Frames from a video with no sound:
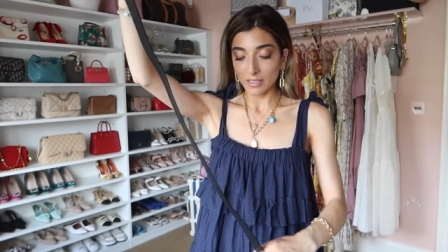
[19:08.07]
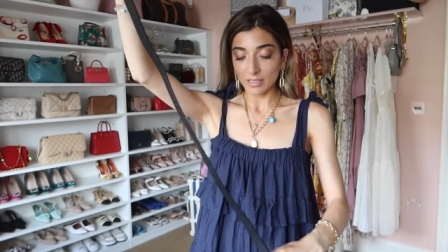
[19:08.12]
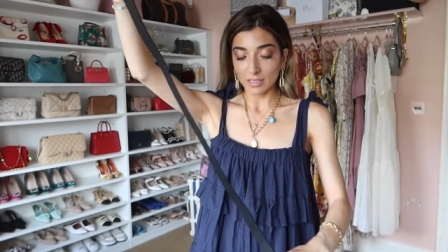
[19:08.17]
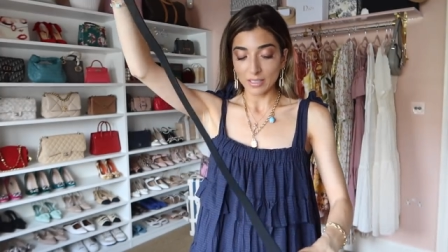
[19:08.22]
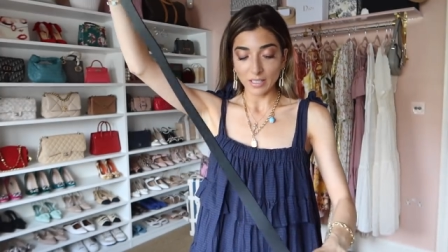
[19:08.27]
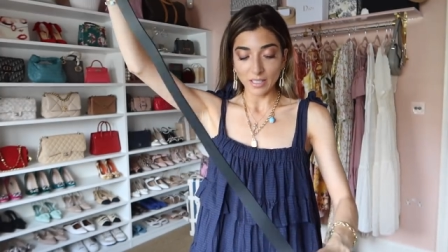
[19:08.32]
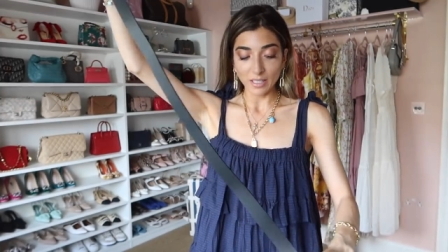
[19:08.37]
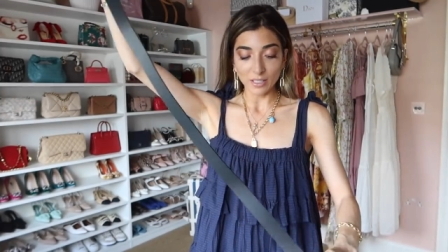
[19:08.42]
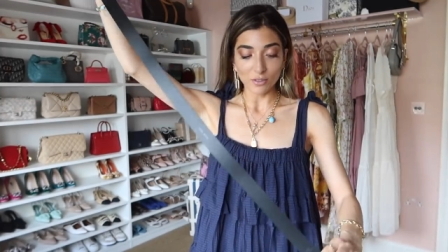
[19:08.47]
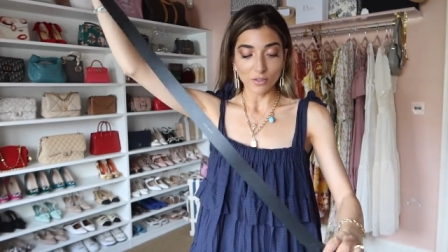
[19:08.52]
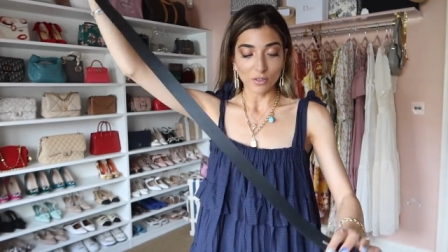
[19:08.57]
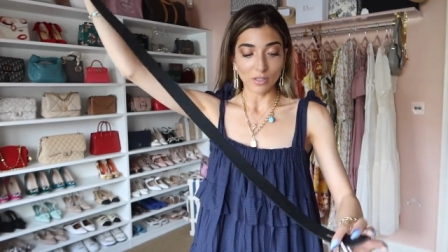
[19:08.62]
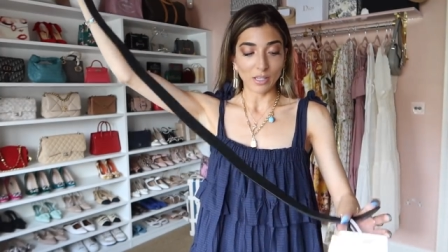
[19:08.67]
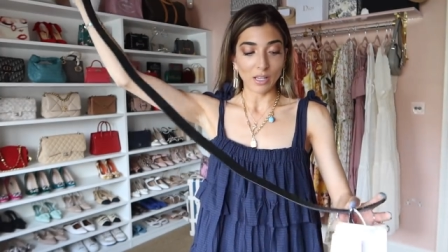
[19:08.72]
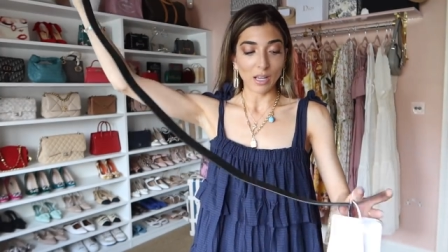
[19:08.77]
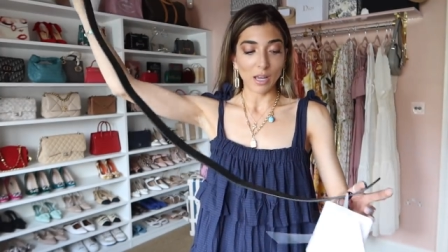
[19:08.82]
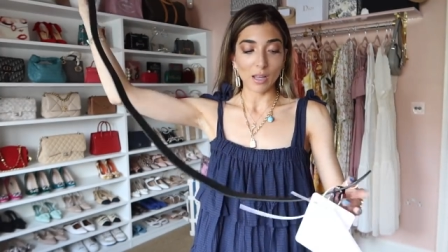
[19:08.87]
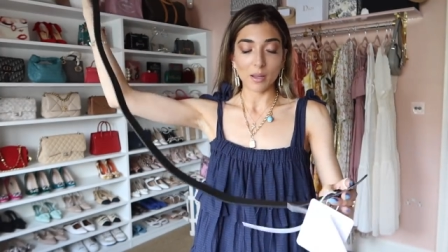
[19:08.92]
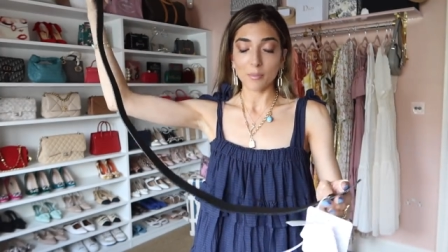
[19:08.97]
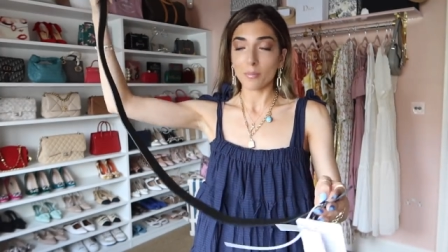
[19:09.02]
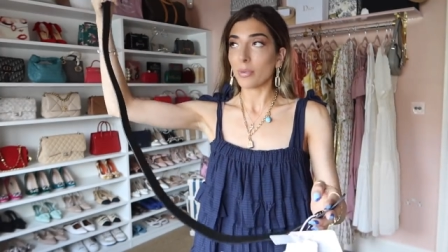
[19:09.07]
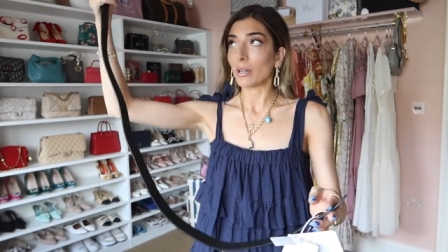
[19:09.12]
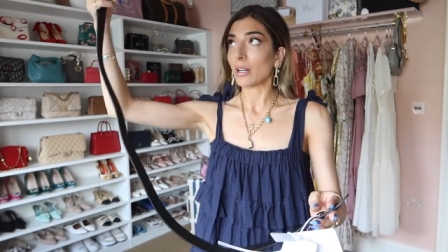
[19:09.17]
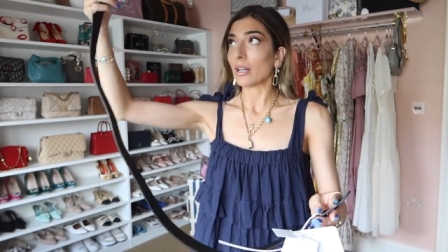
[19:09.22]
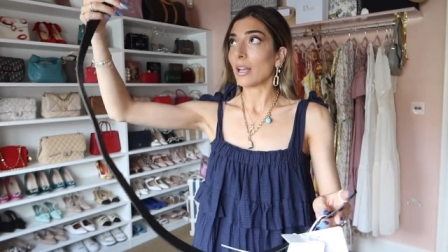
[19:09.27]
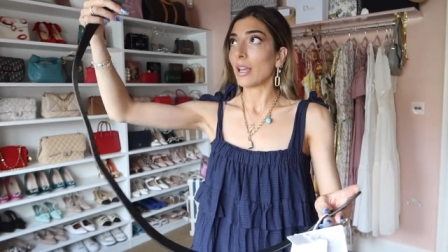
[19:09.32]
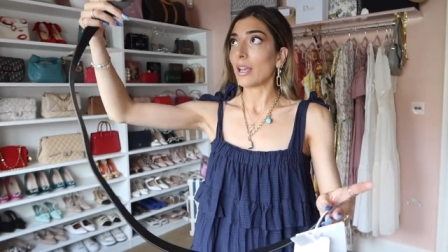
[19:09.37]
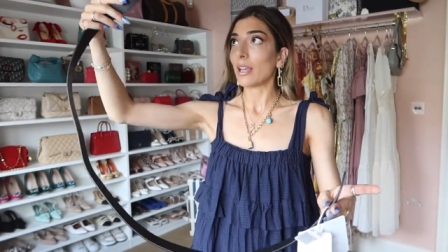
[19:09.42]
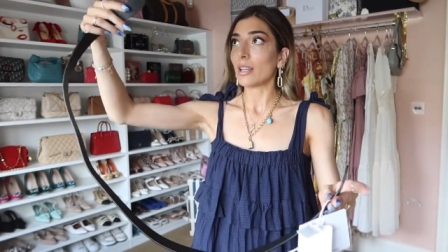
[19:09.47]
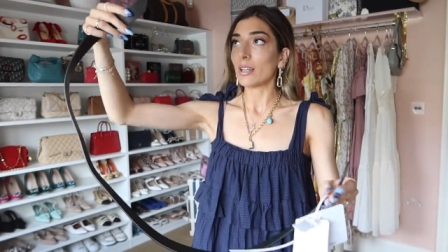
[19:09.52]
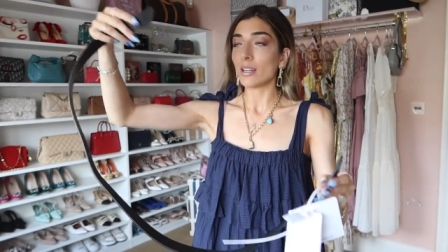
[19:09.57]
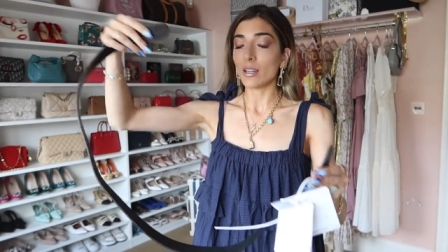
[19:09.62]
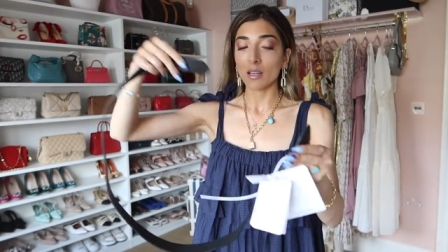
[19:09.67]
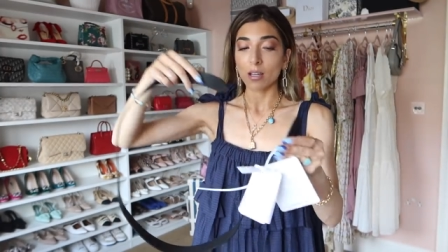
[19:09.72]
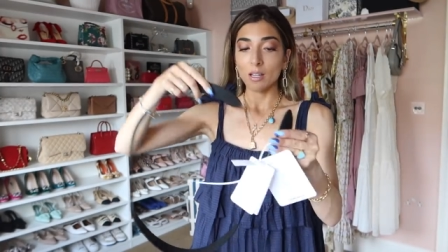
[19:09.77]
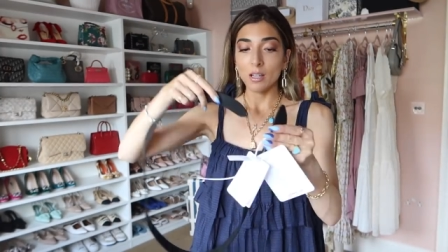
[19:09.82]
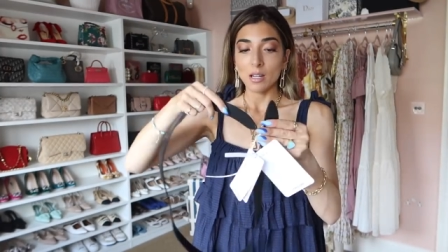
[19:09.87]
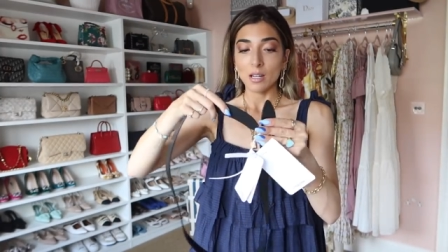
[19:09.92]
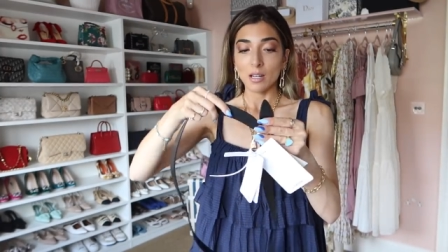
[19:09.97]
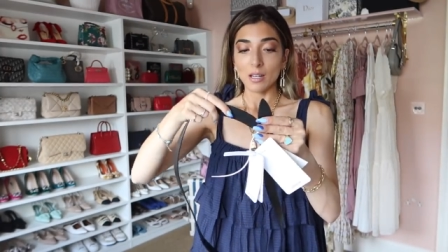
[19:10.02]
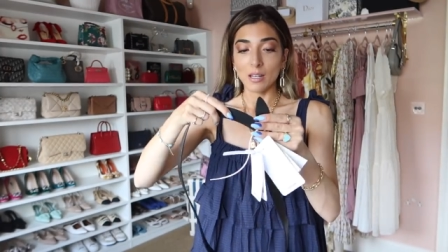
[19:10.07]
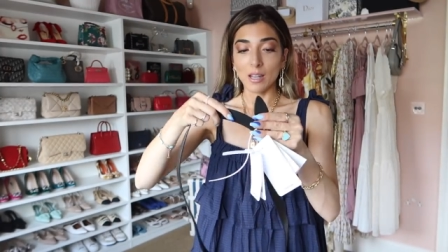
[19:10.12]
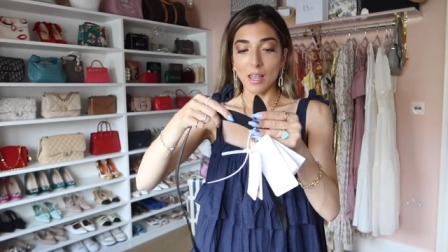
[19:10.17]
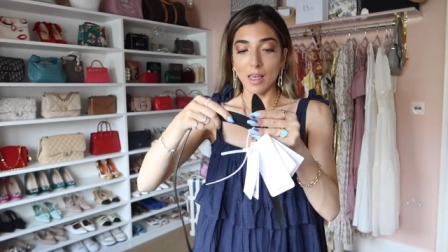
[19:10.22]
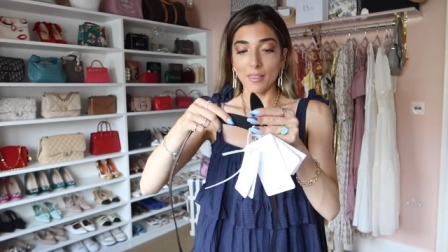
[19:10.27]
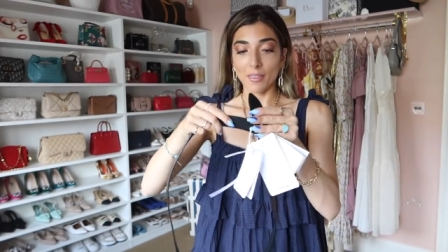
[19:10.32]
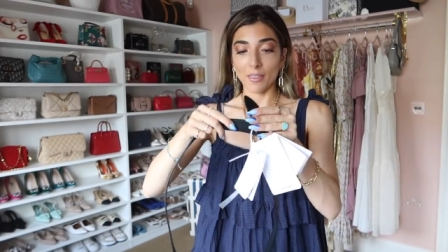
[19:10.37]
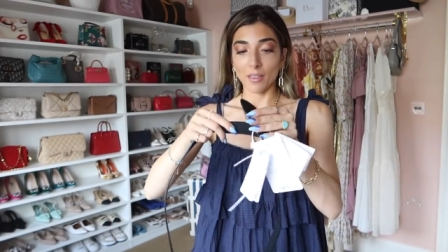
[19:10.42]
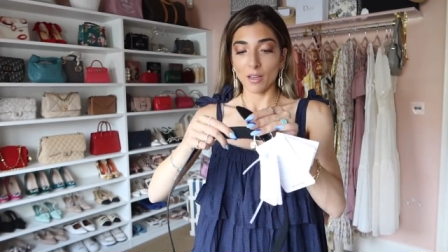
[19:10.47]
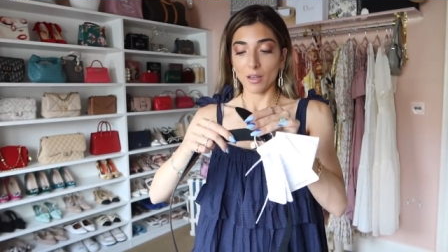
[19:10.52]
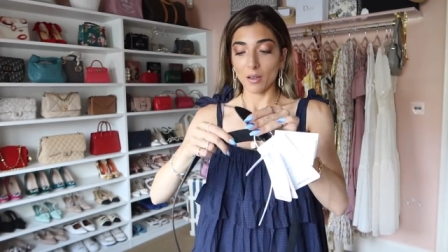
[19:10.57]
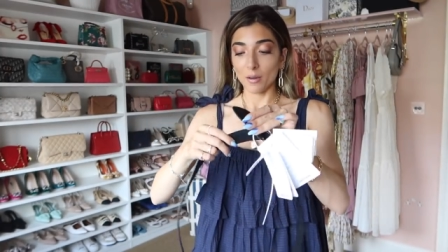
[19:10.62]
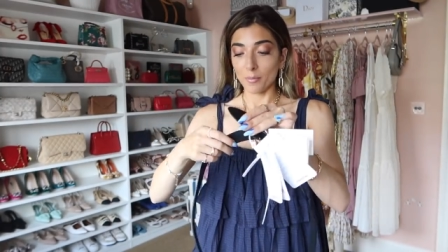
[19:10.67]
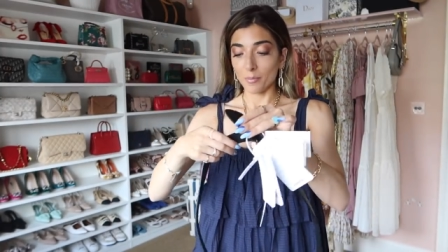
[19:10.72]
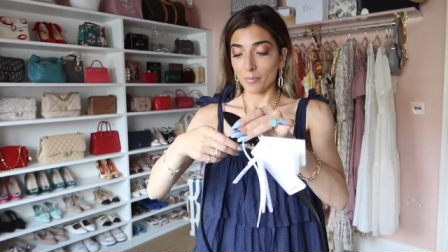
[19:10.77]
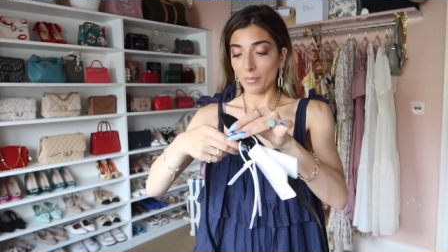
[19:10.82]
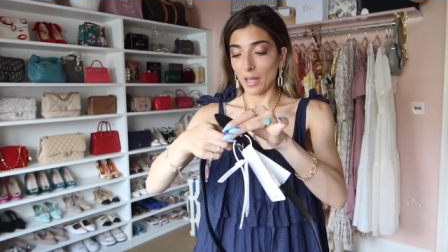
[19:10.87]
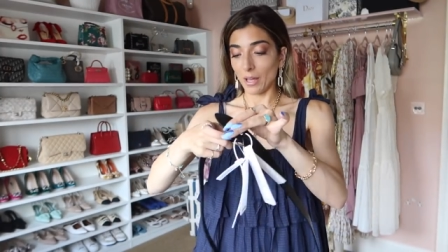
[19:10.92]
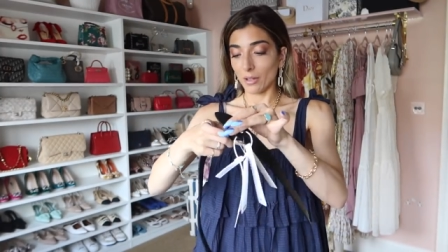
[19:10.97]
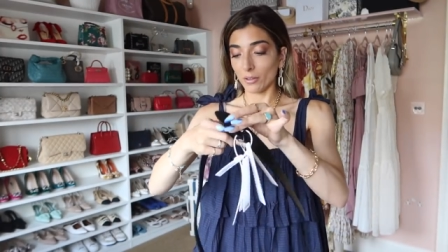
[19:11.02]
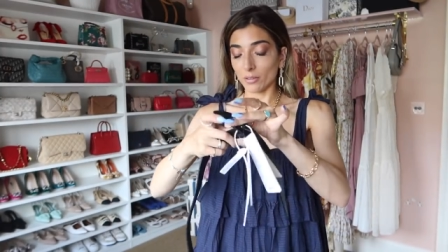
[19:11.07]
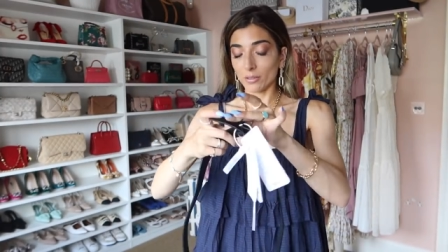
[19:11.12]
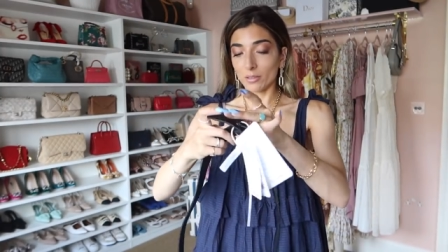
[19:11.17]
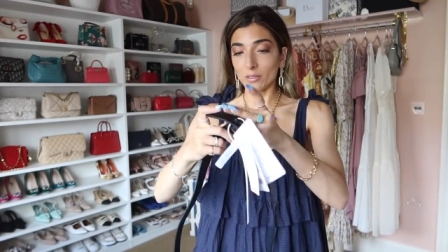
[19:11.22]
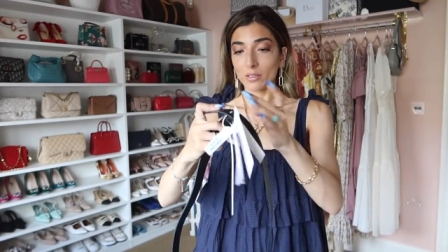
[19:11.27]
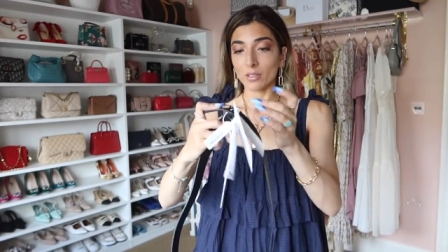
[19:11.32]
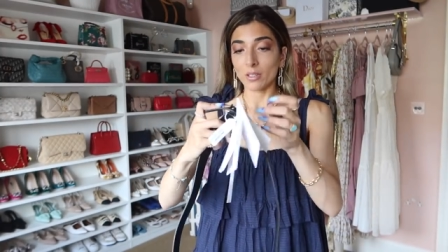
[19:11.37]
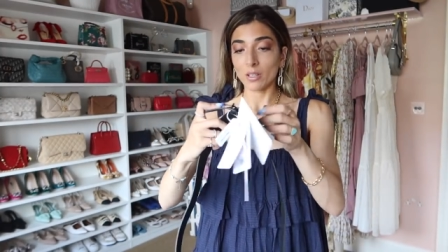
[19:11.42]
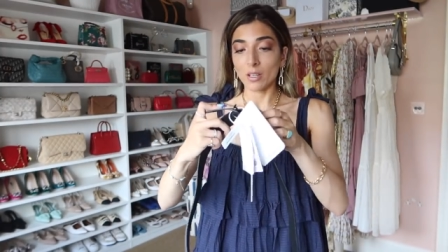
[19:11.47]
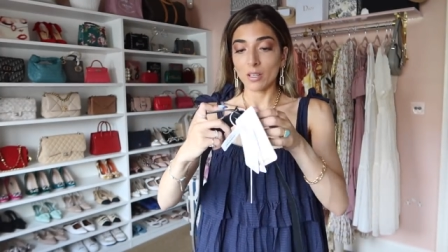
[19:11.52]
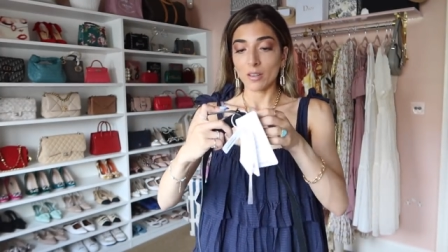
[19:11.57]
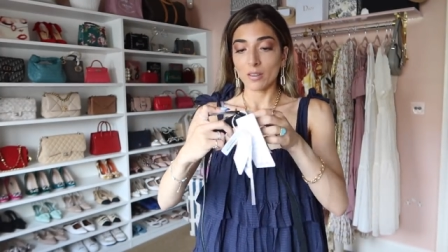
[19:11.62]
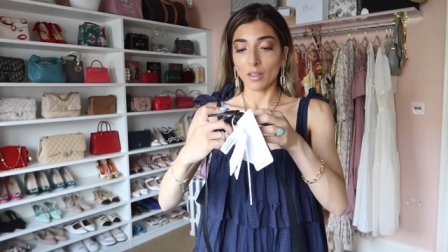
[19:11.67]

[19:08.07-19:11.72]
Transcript: It's literally a plain leather belt.